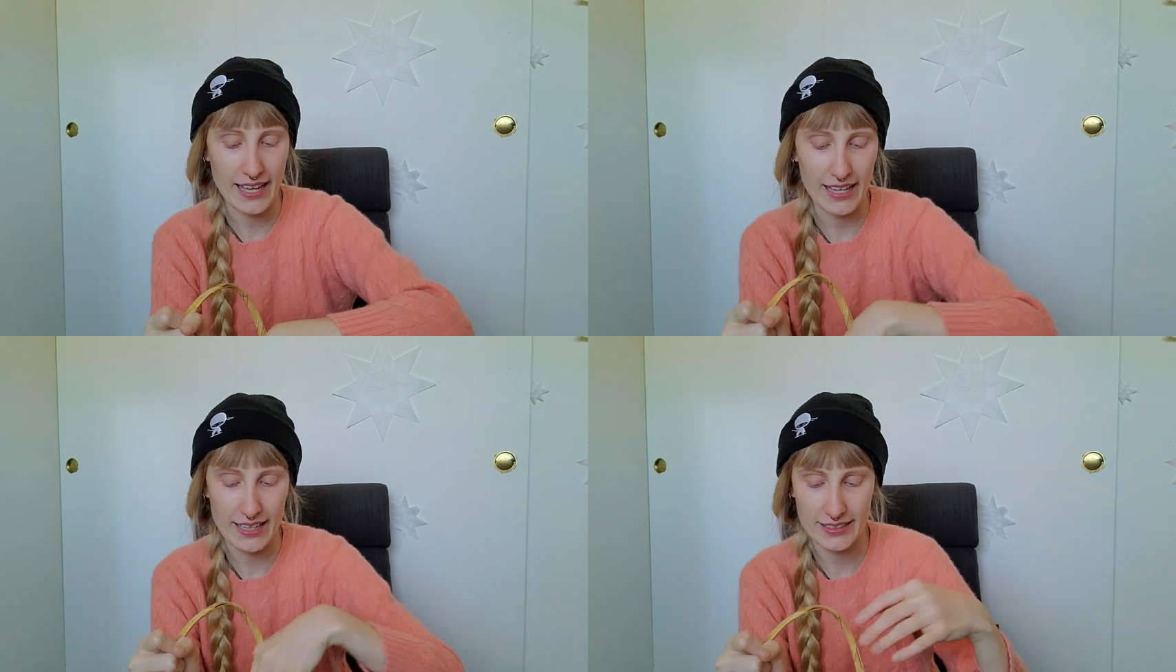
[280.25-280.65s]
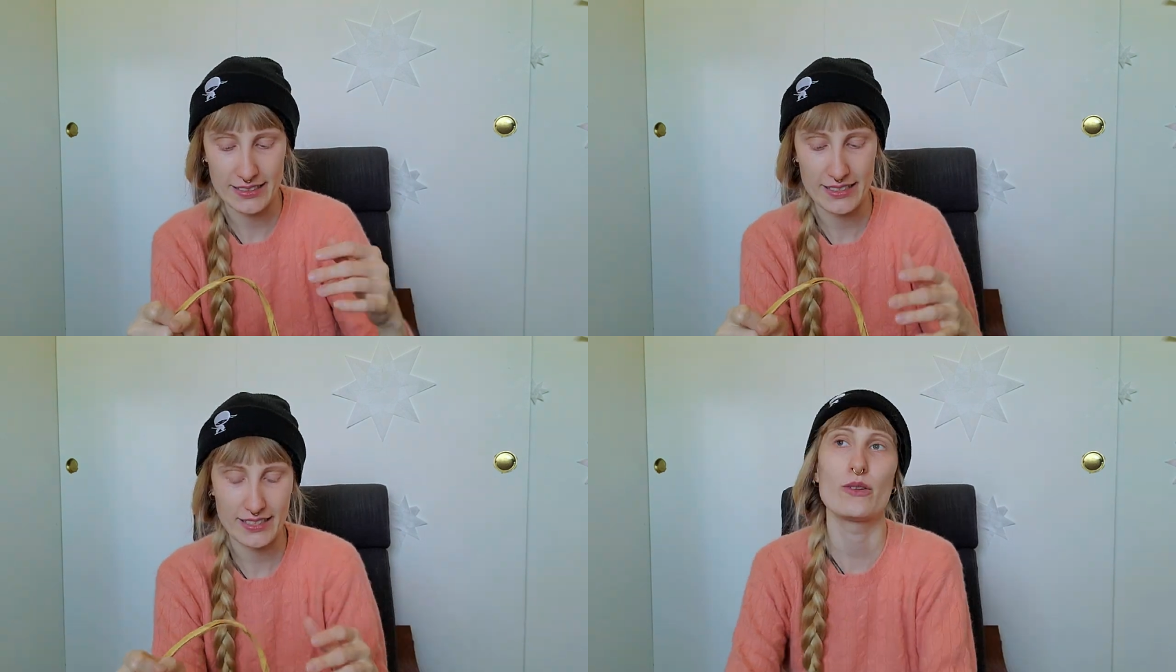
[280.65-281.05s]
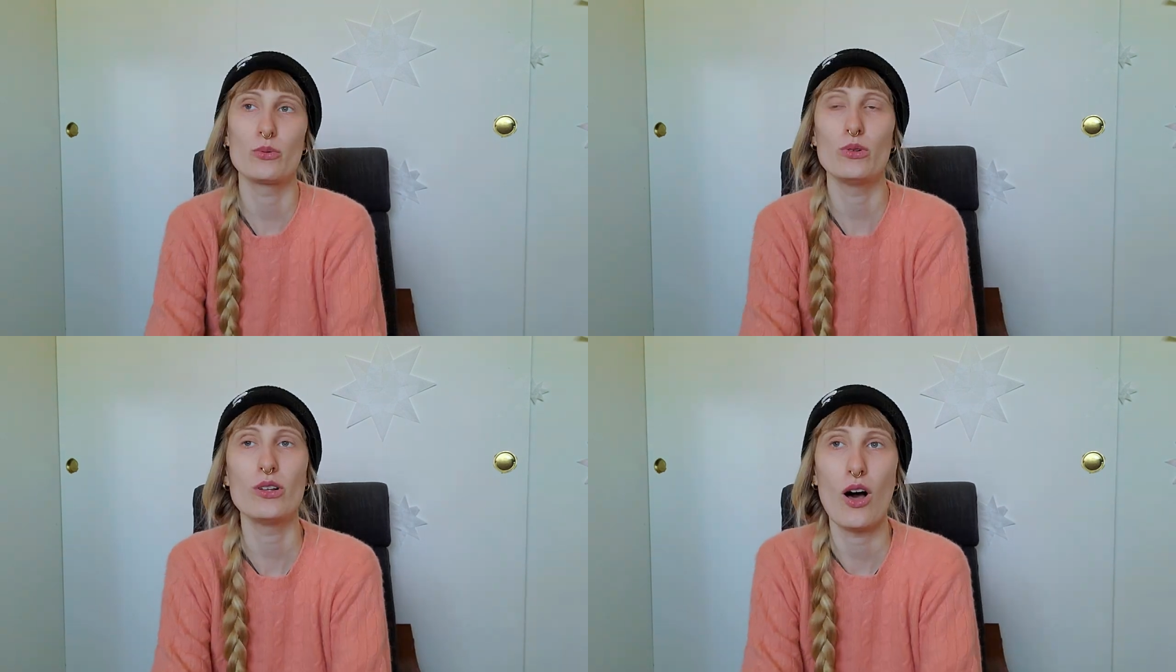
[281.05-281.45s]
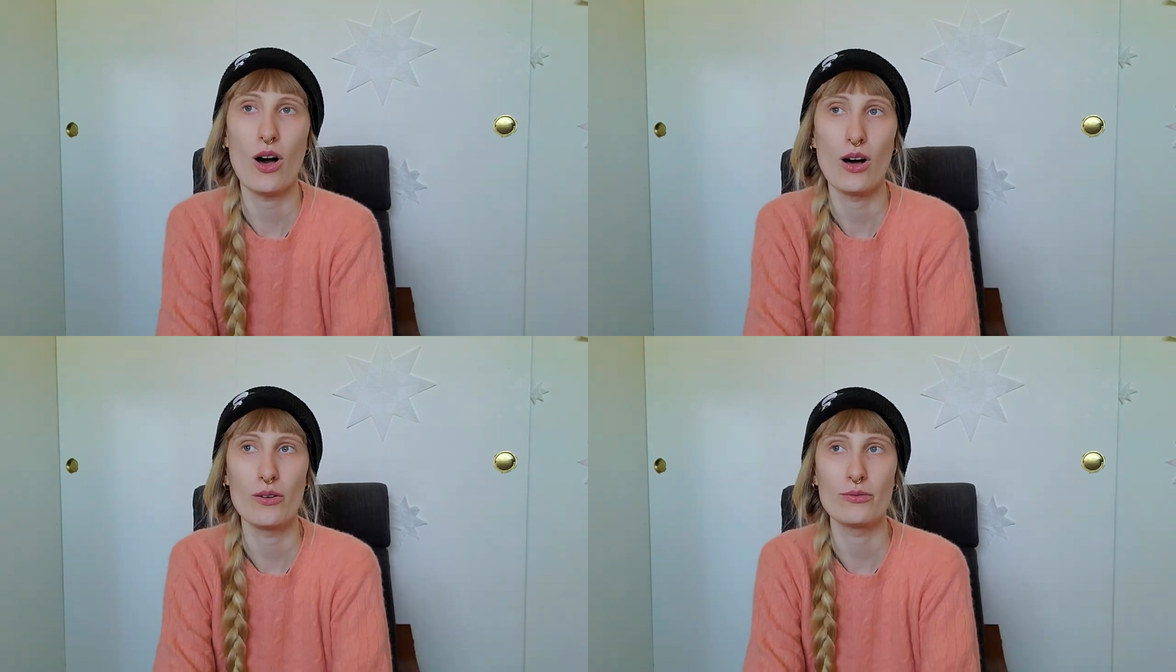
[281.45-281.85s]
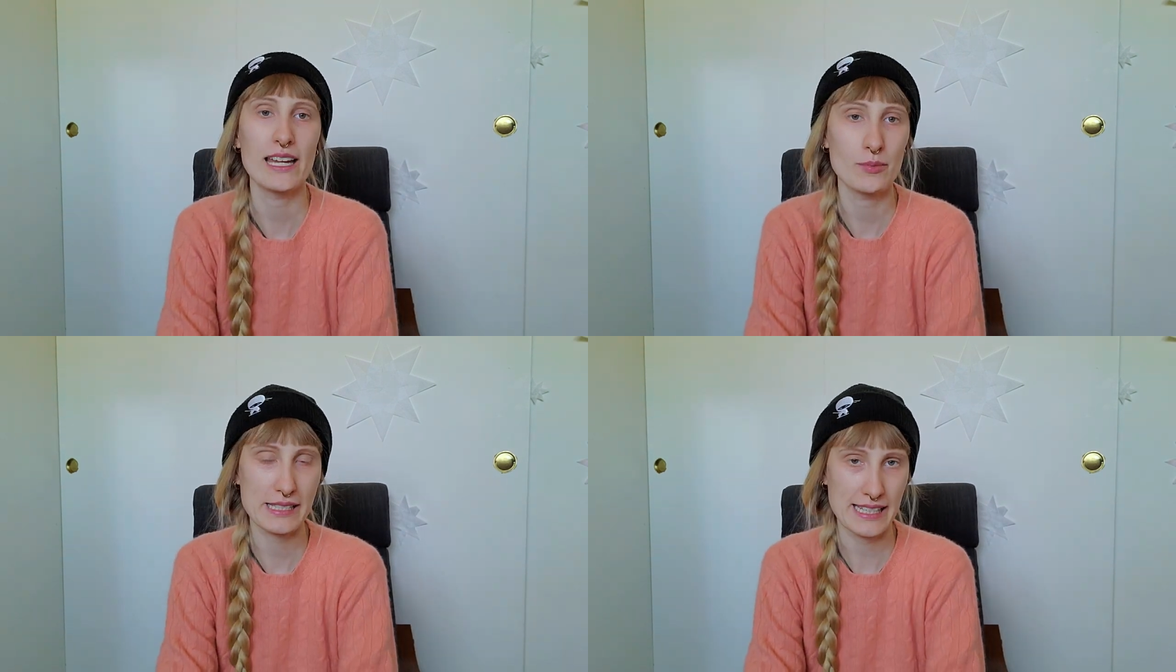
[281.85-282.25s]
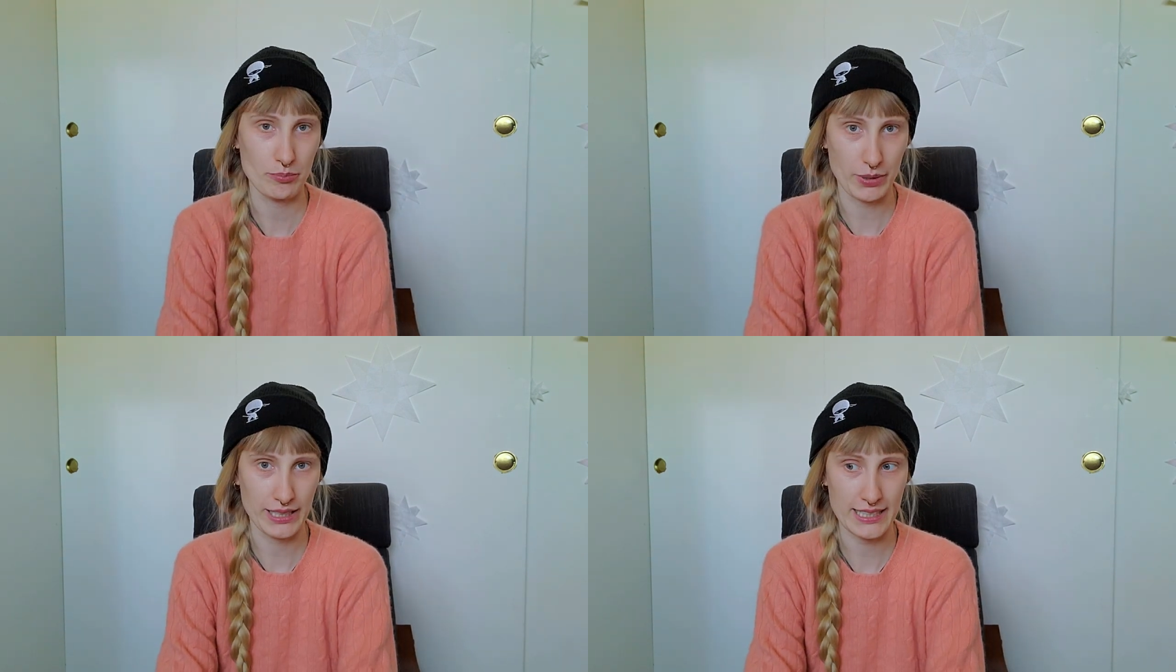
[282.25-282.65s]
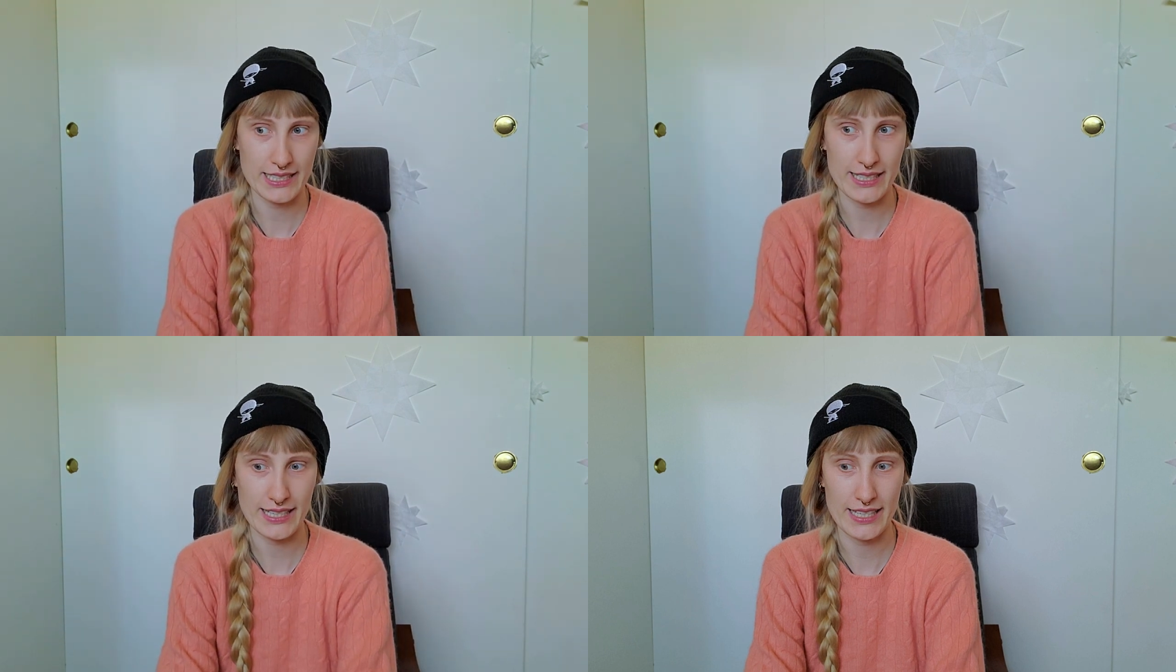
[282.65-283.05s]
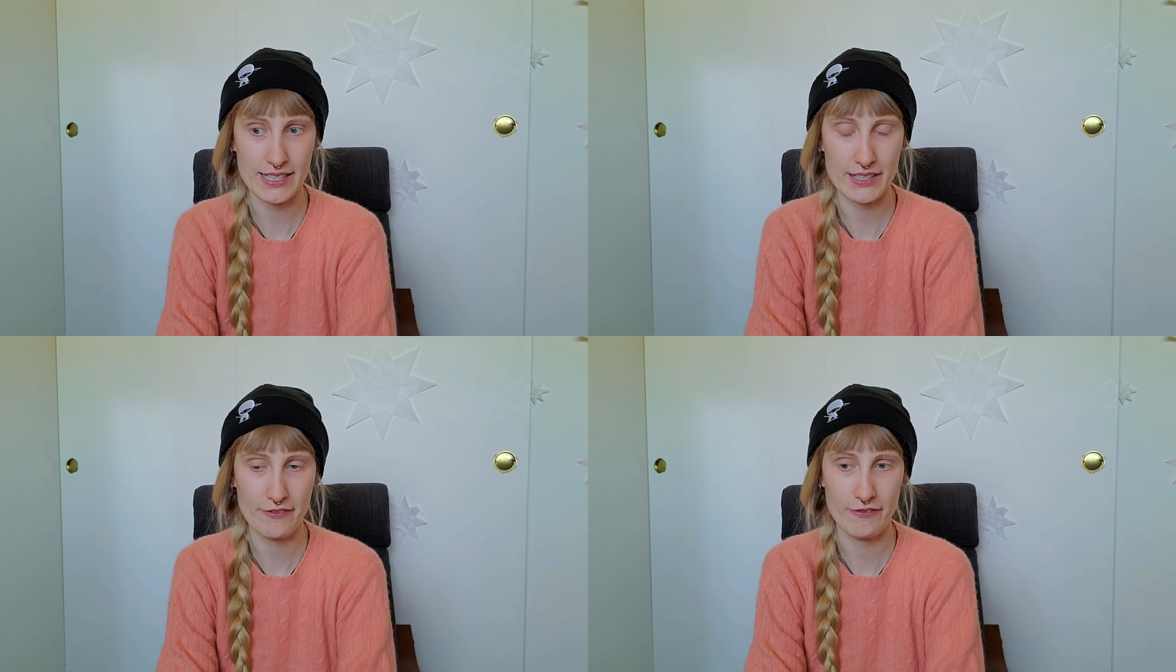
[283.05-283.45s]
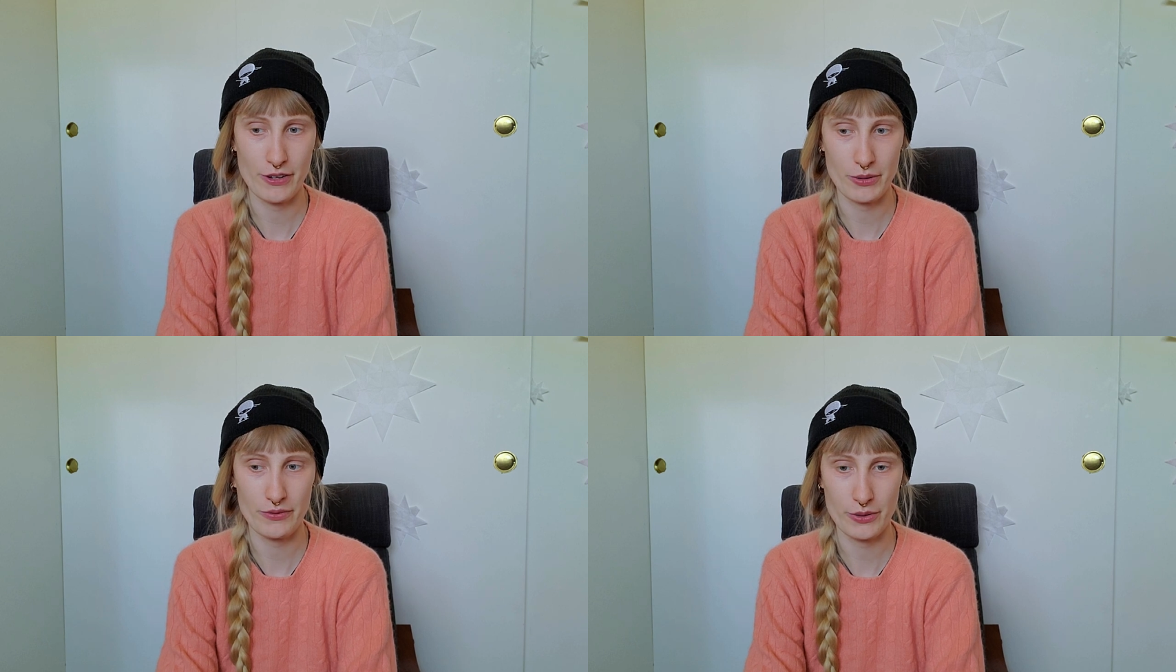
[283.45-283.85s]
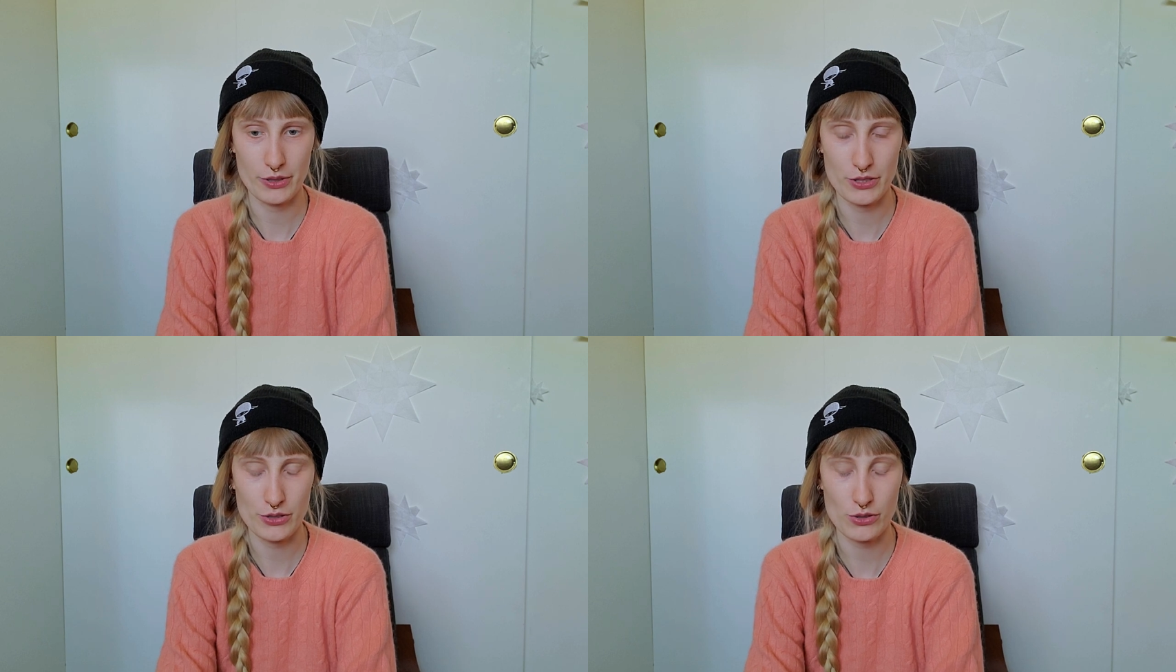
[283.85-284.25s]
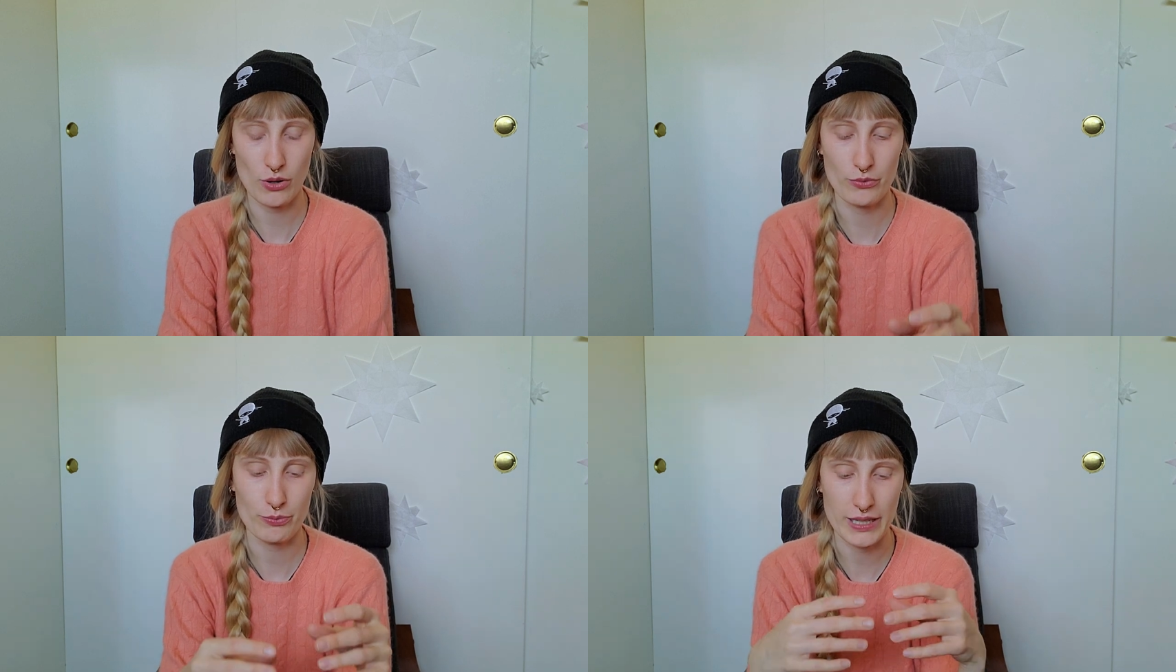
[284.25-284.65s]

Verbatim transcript: And the wool of animals like bunnies is very, very soft,